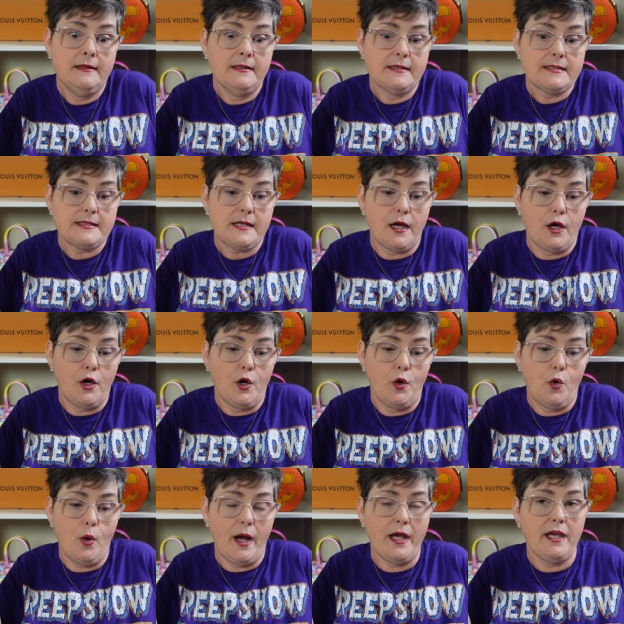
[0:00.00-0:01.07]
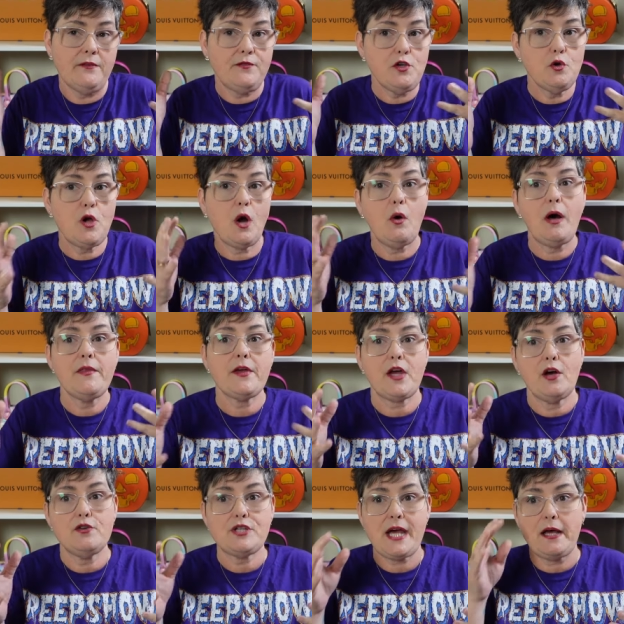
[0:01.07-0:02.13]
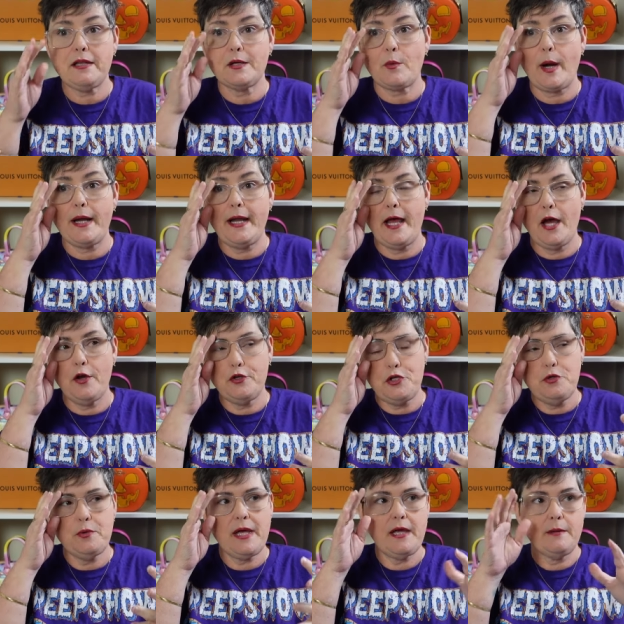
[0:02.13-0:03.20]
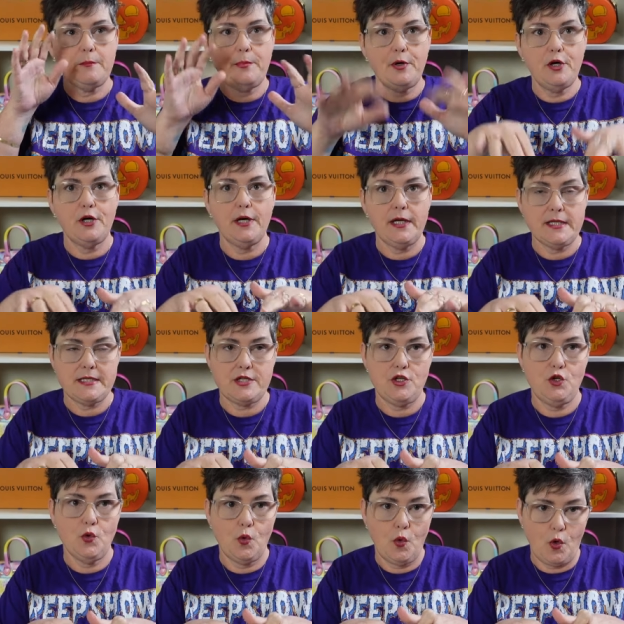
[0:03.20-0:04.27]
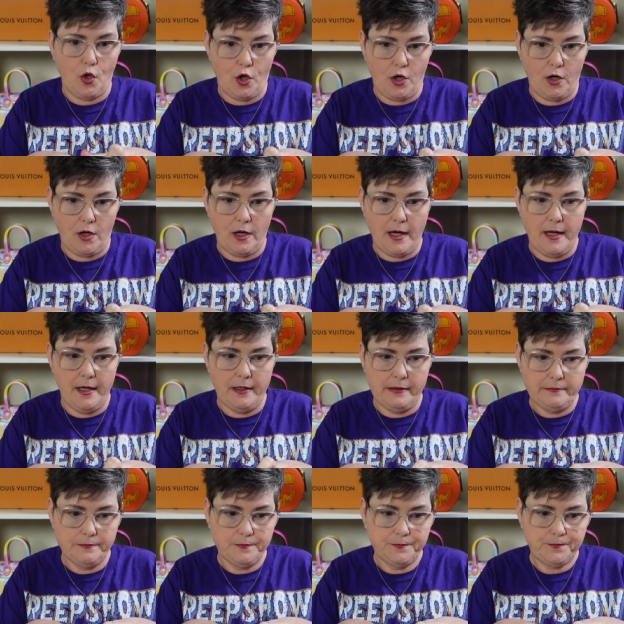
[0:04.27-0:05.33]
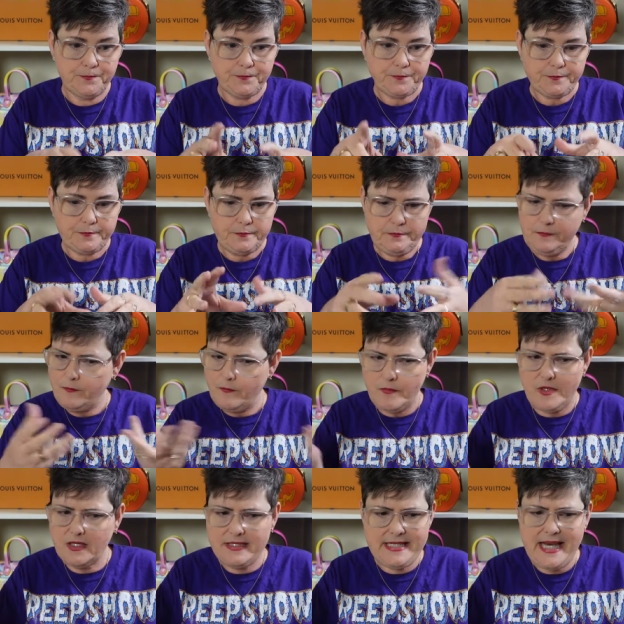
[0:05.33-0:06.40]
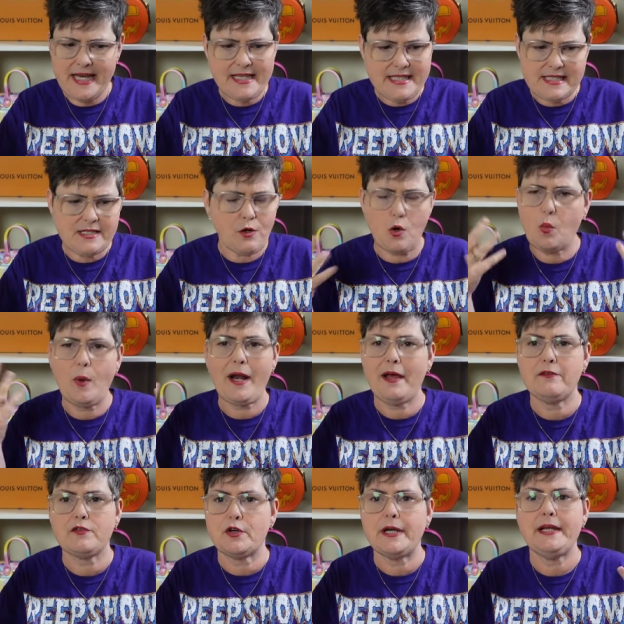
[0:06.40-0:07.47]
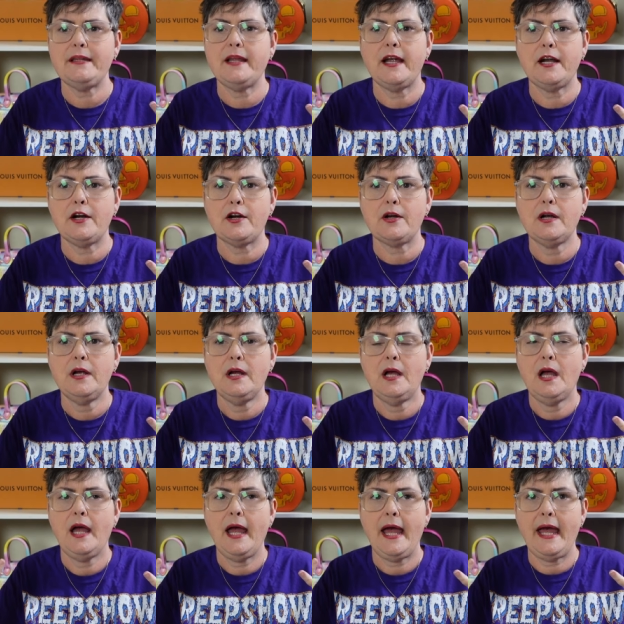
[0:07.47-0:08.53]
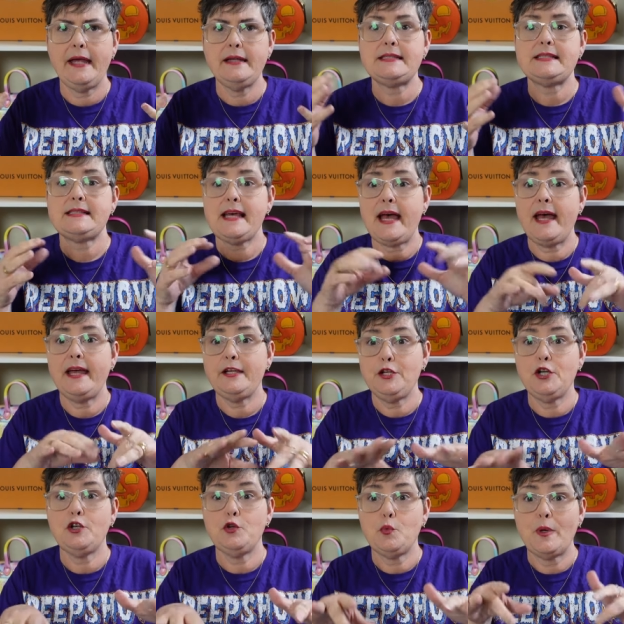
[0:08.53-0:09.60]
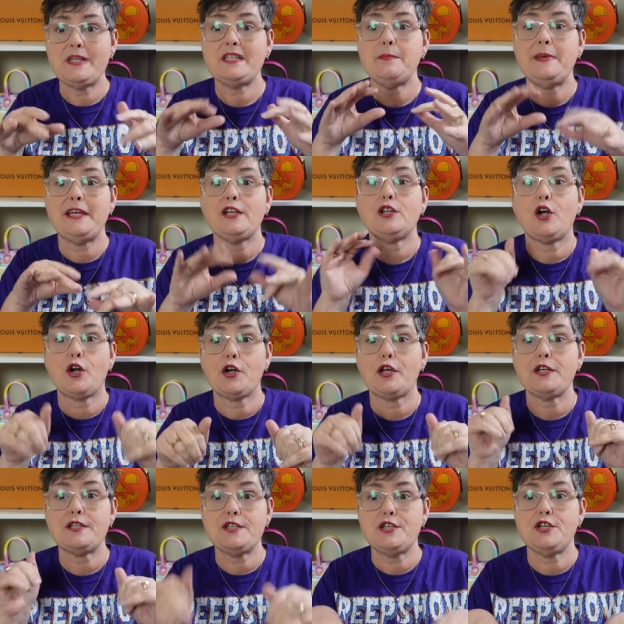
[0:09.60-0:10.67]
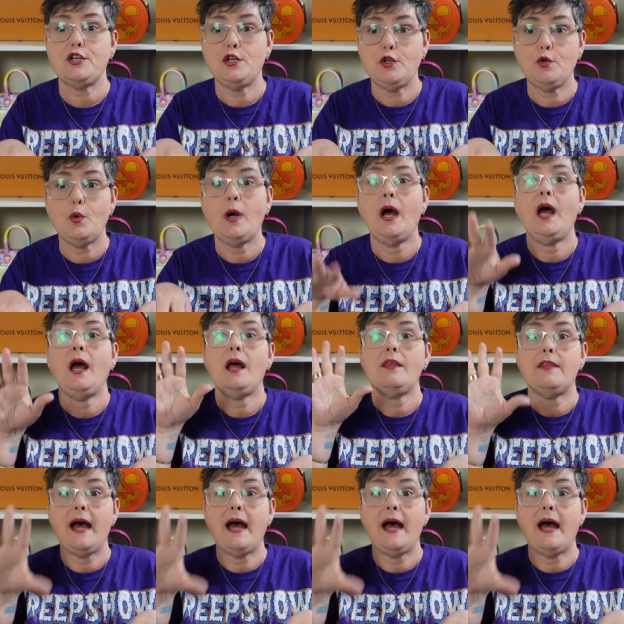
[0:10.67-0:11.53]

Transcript: So if you go on the Coach Outlet right now, you can put your text or whatever in there and say, you know, you want to be alerted to the